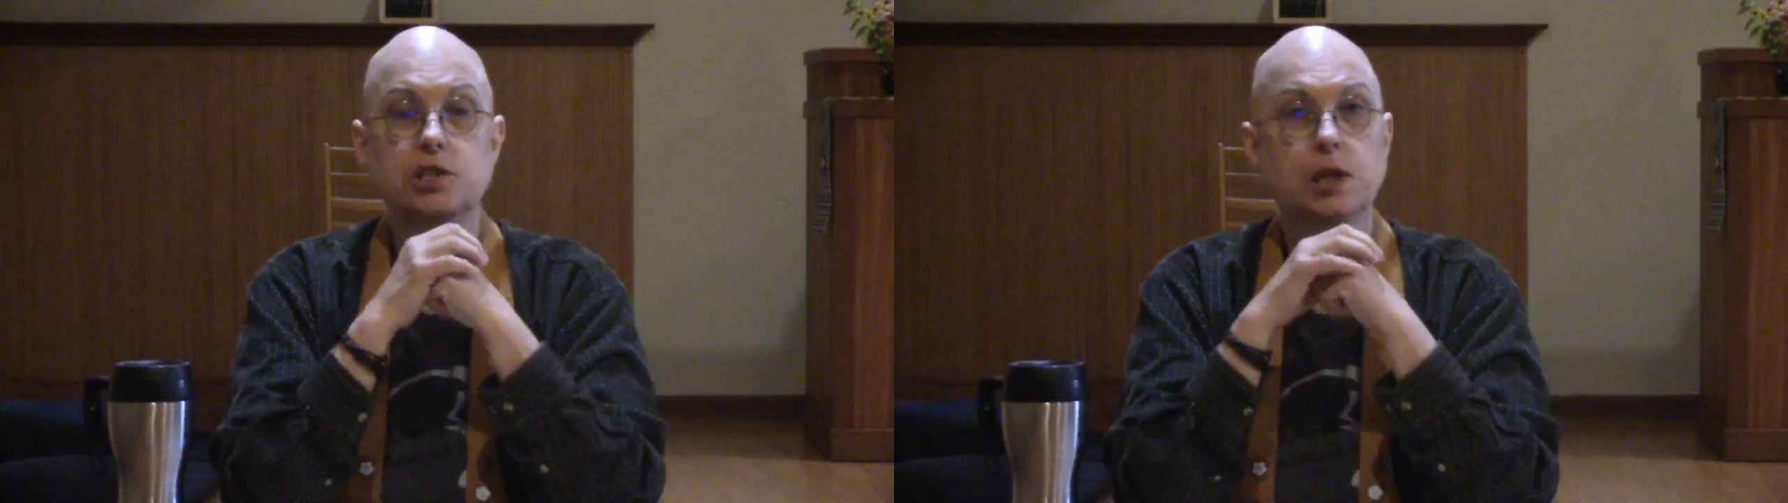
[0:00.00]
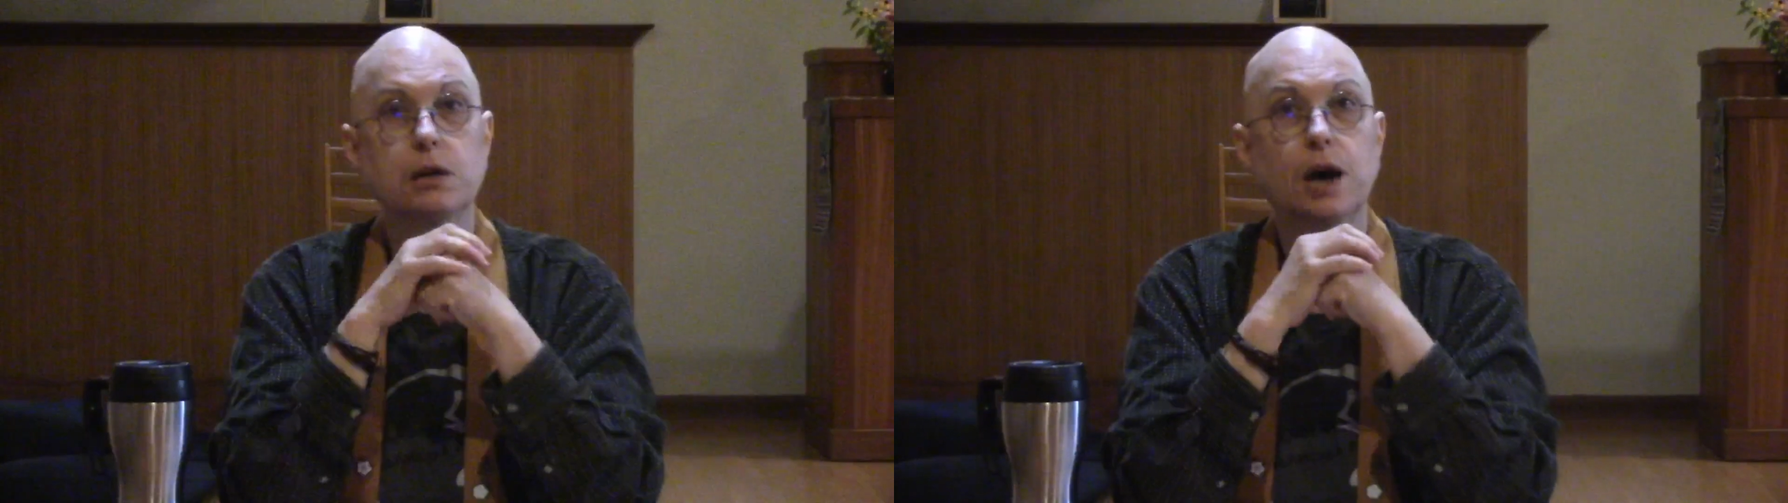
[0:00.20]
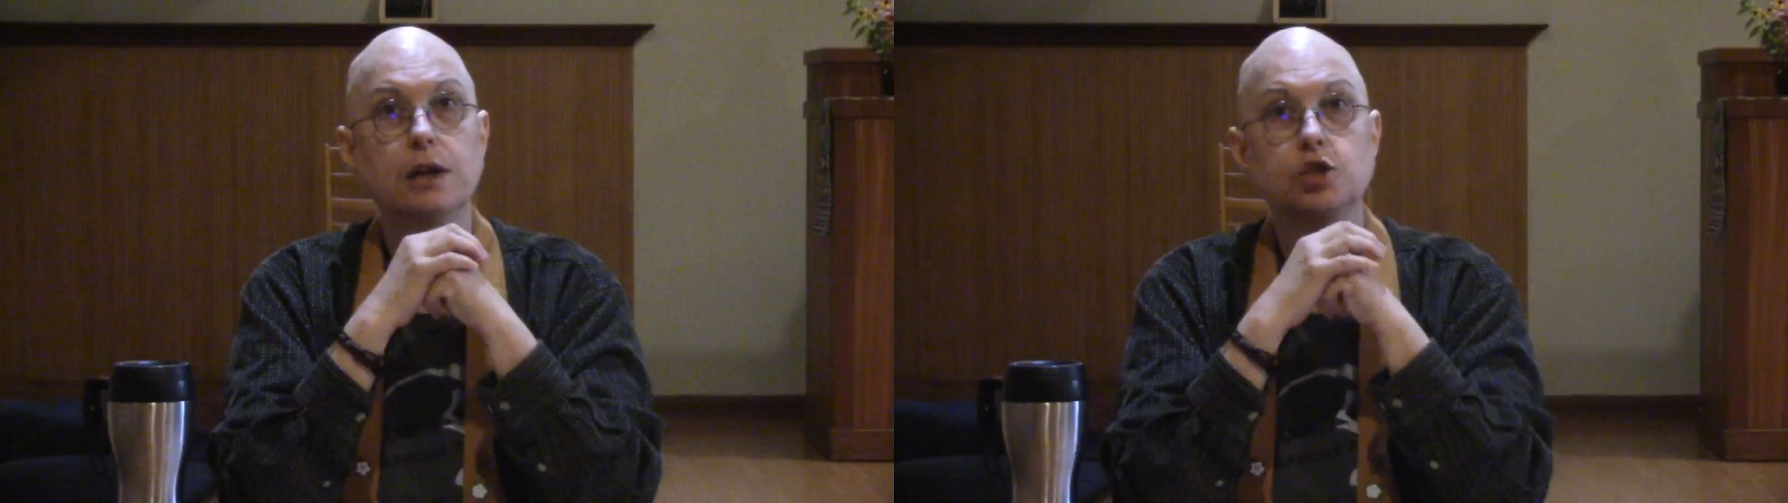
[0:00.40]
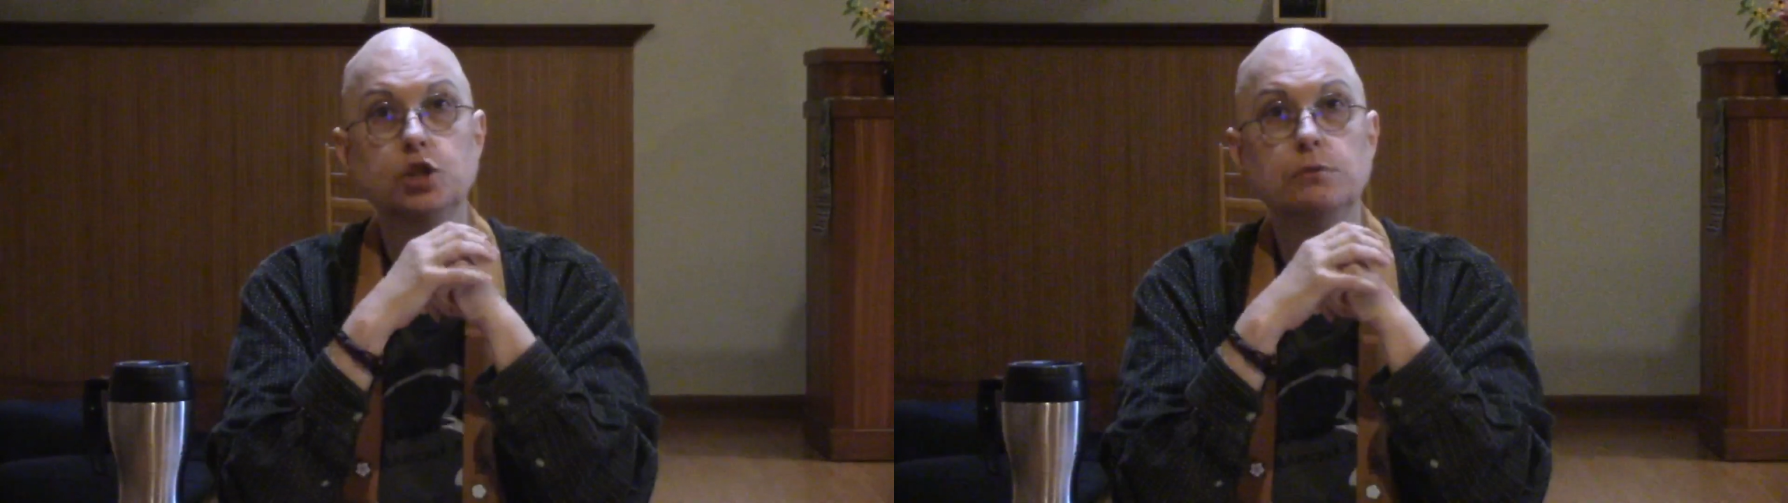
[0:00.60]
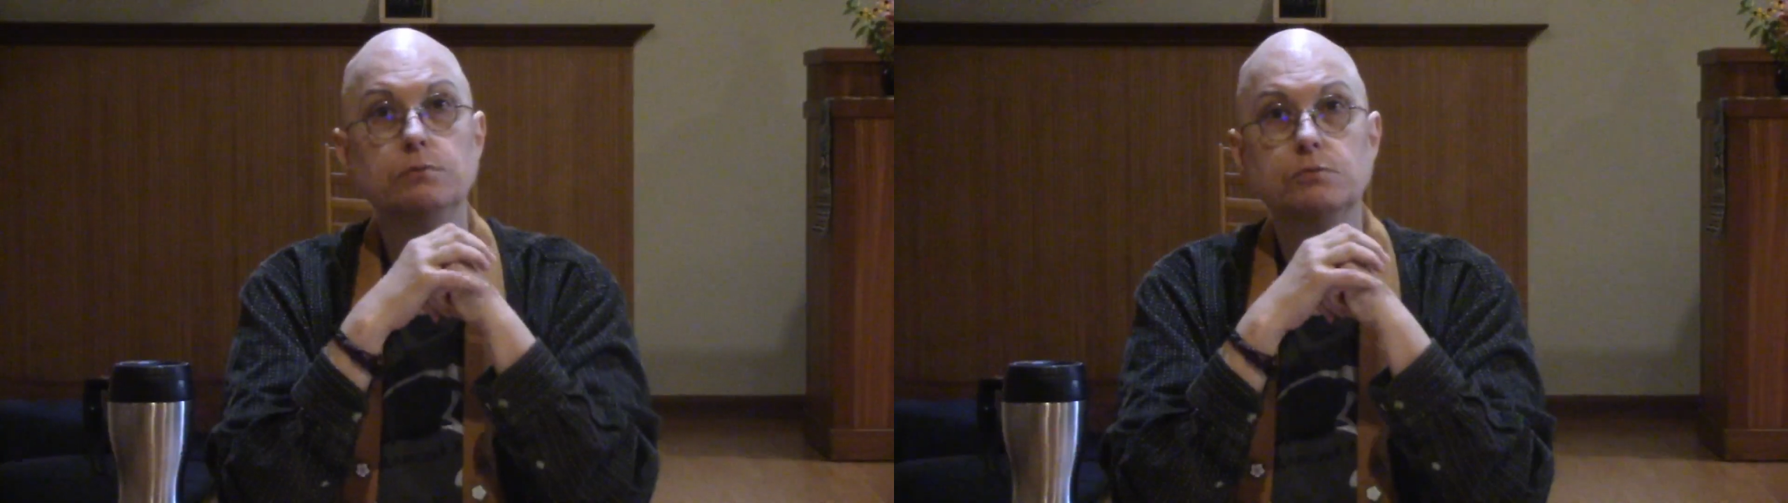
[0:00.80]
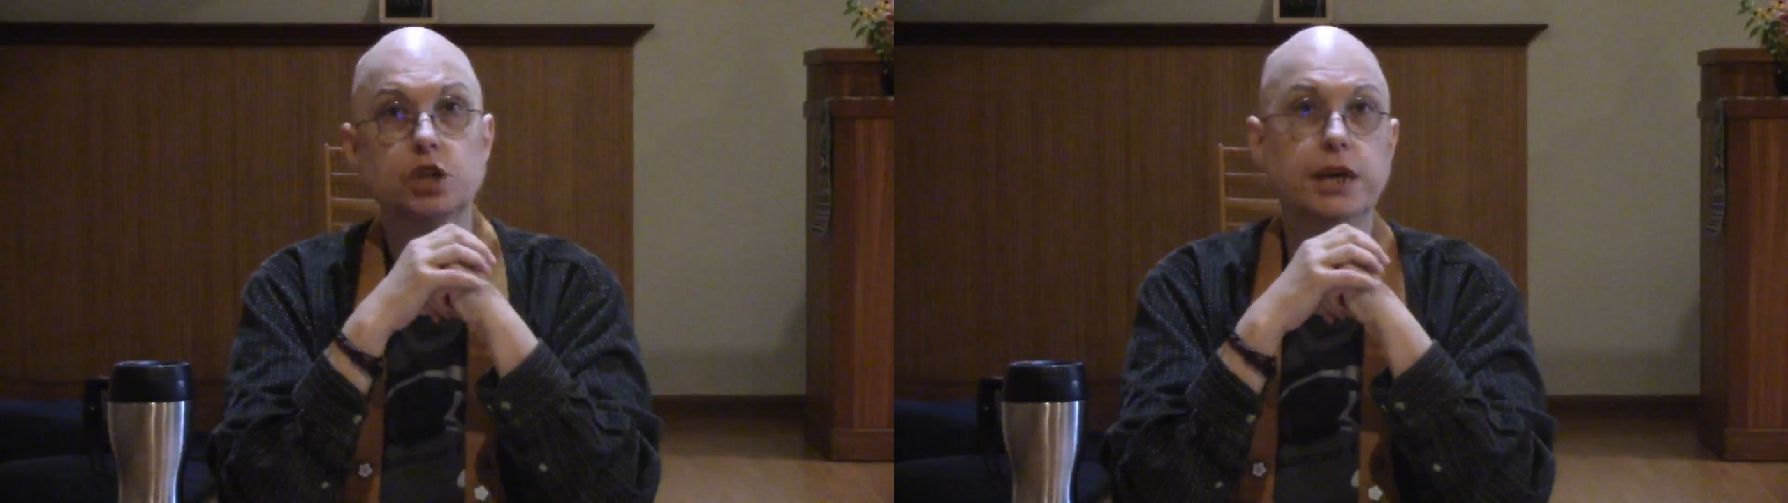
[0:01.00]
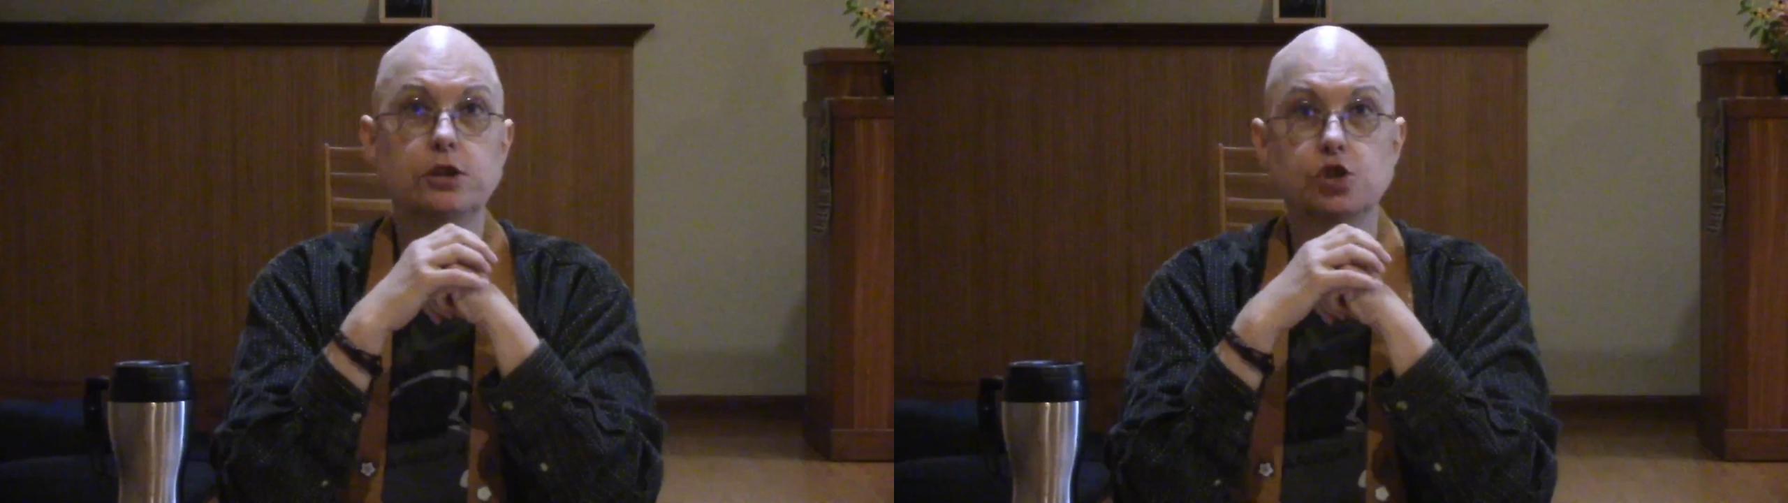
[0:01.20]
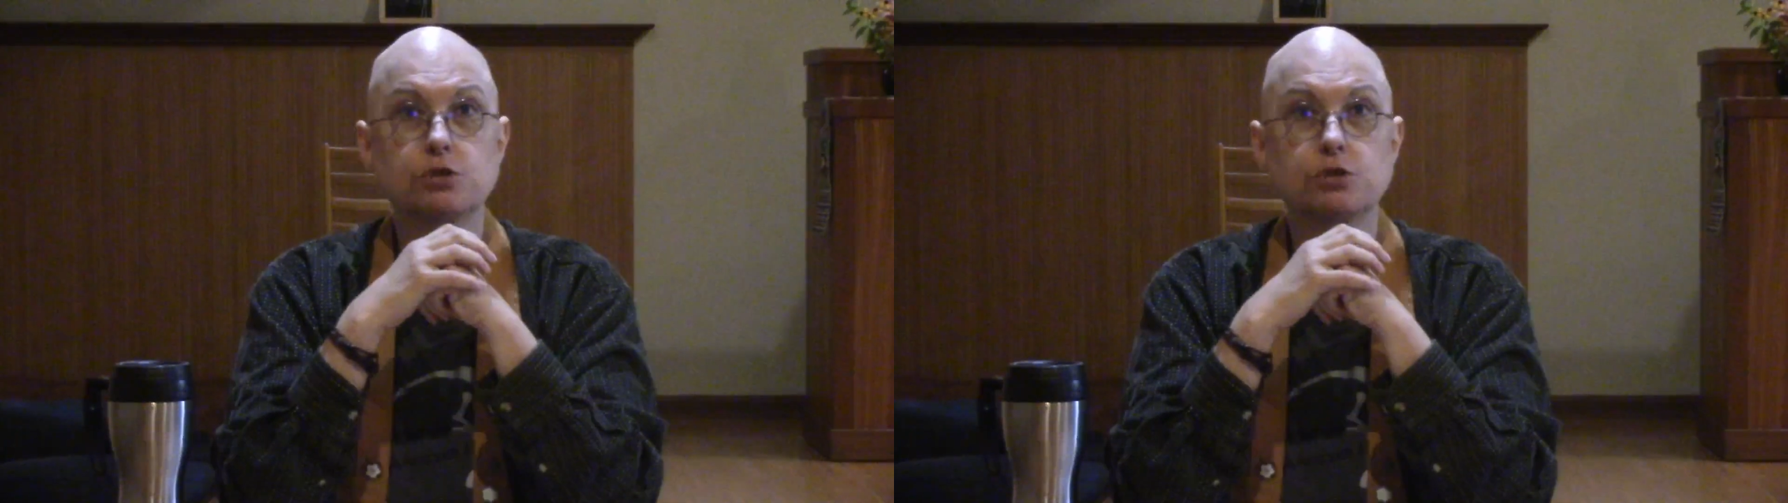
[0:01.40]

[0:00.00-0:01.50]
technology, change,